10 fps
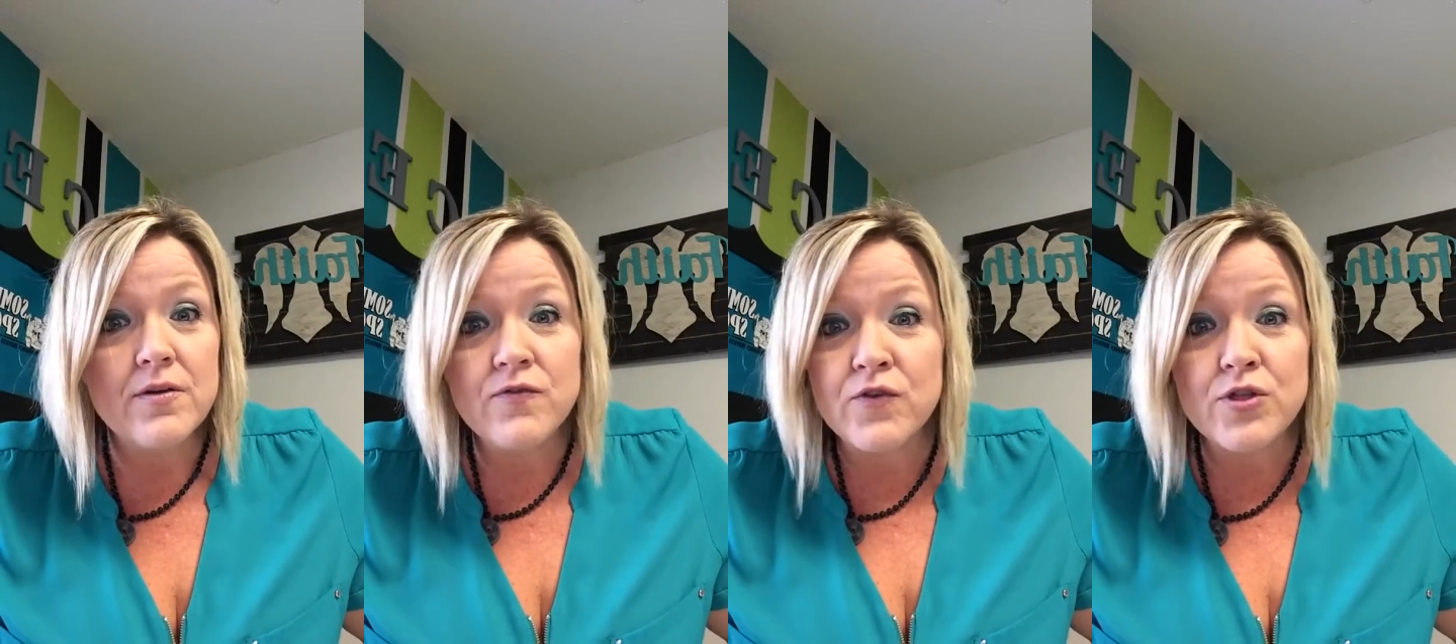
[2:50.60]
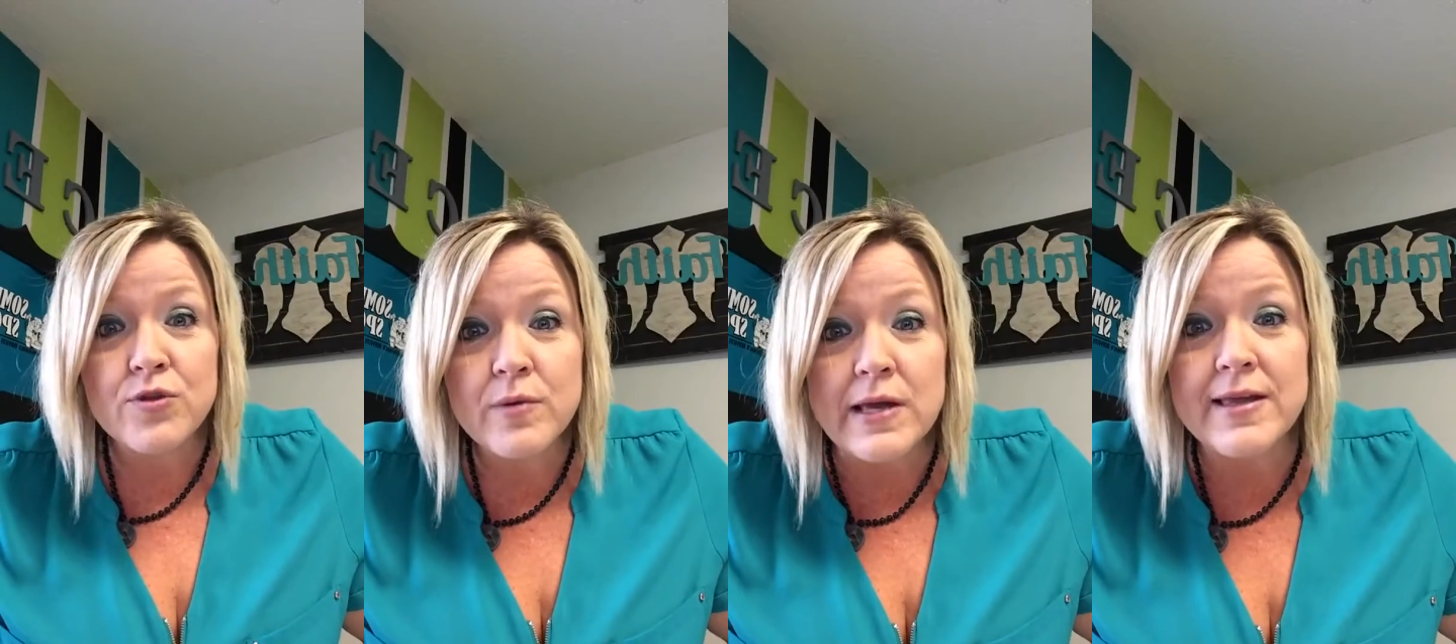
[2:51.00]
for
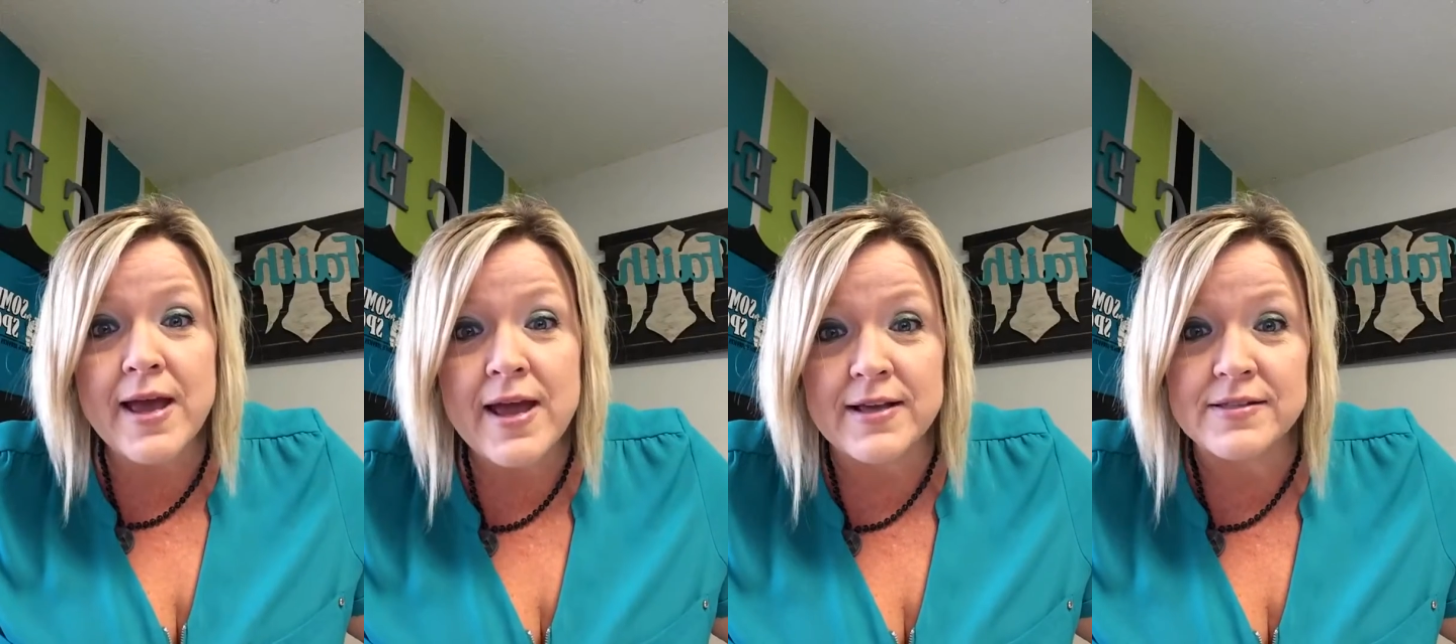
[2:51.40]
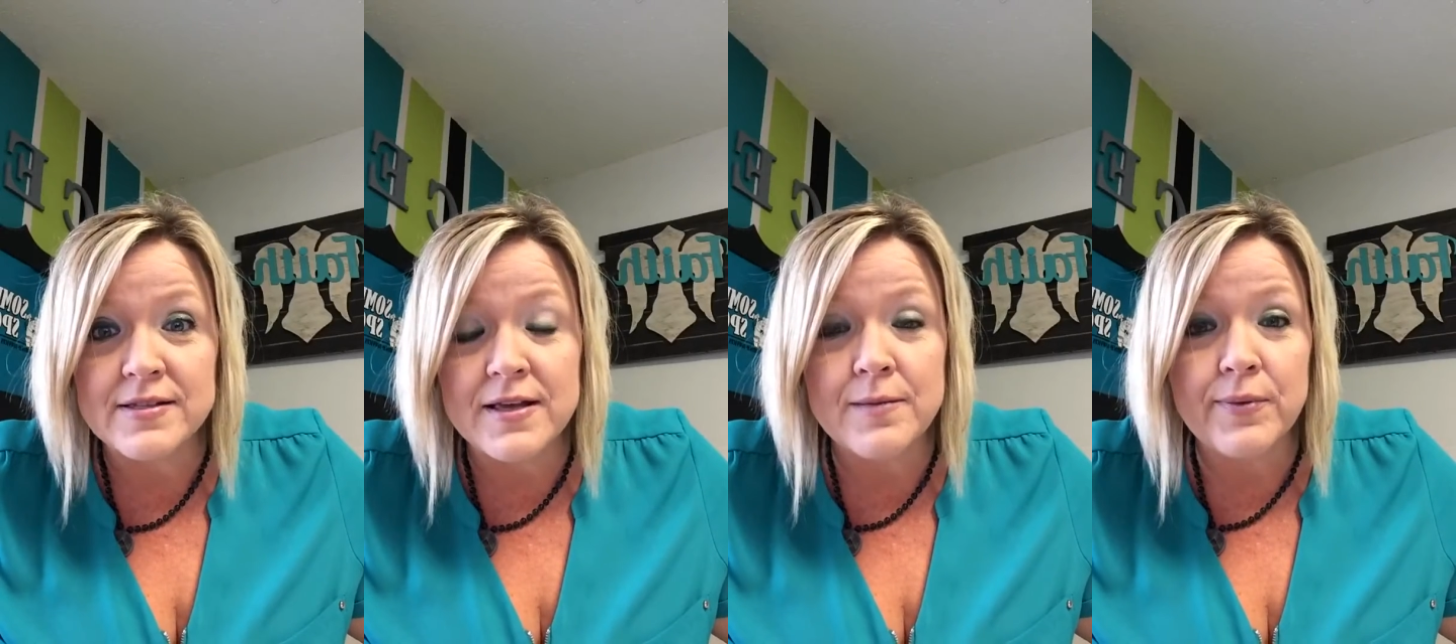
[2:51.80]
3
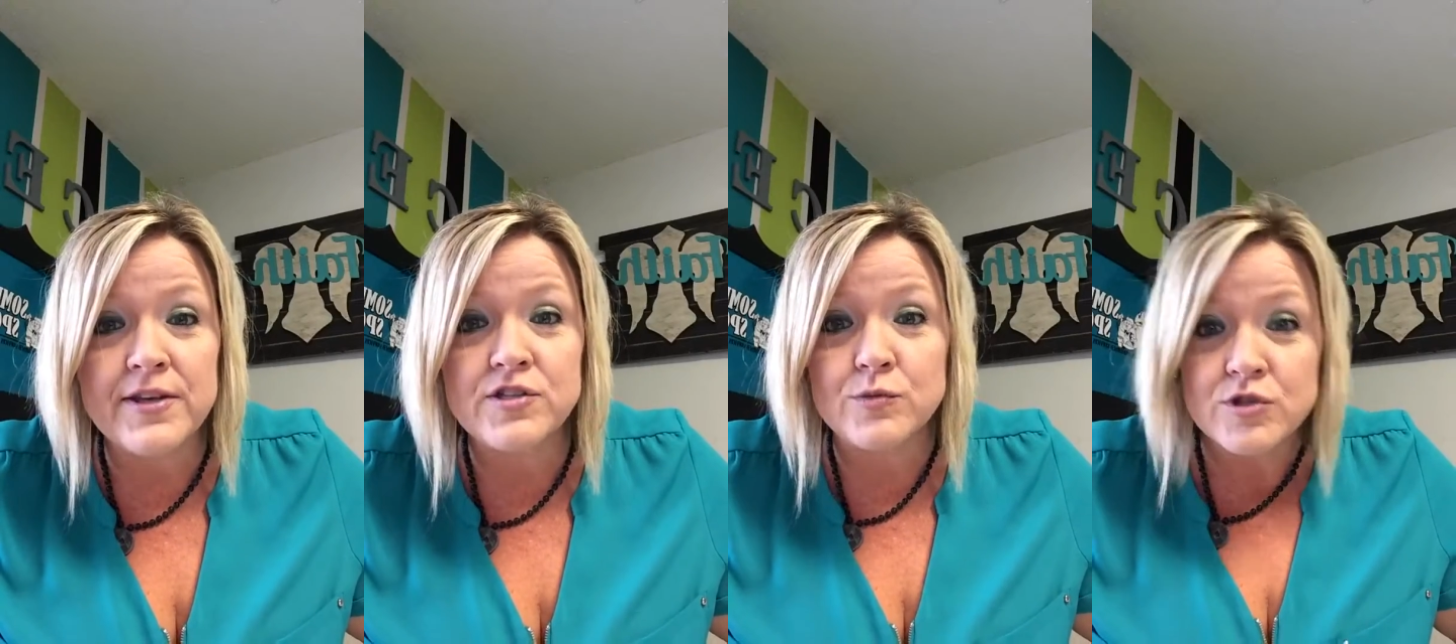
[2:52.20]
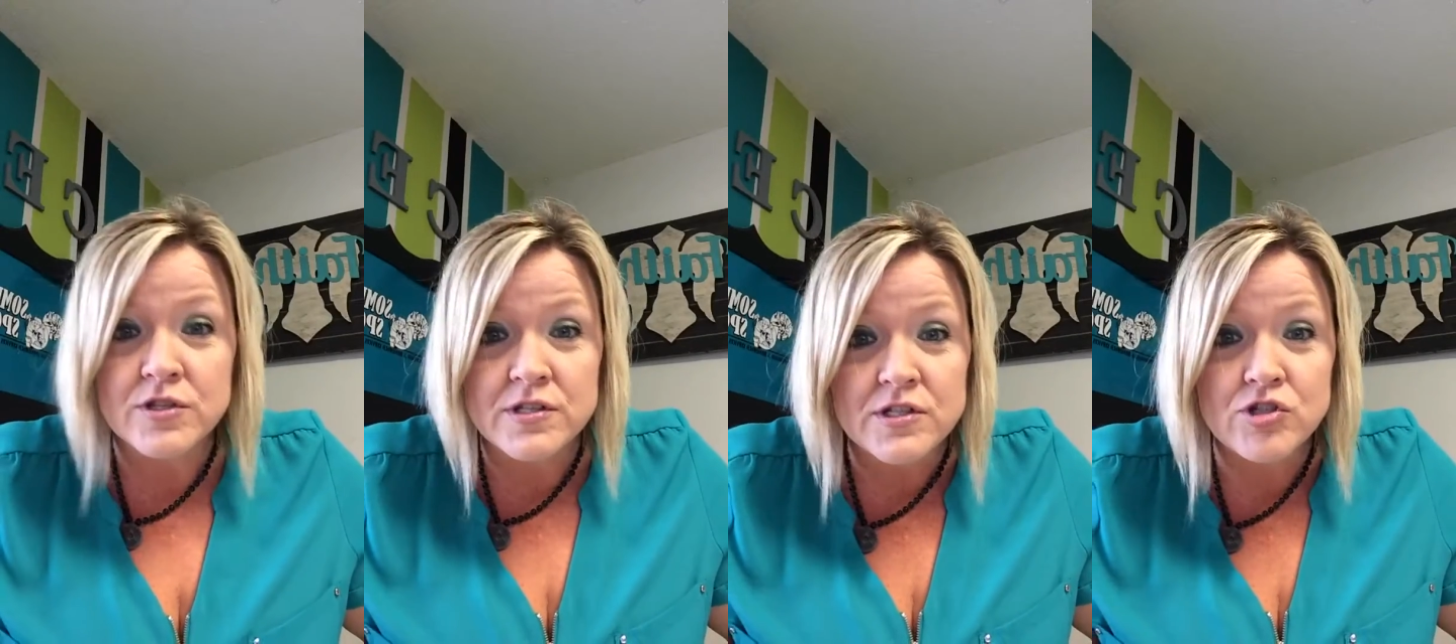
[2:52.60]
days in a place that was
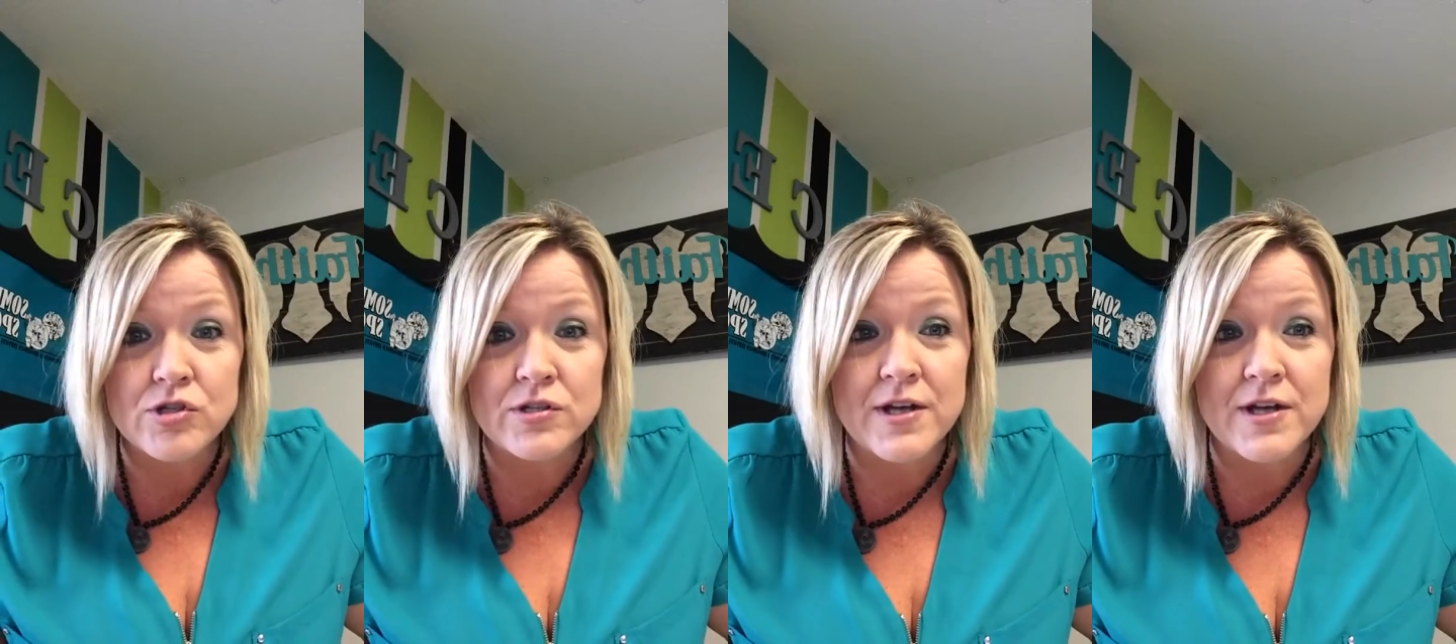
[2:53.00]
essential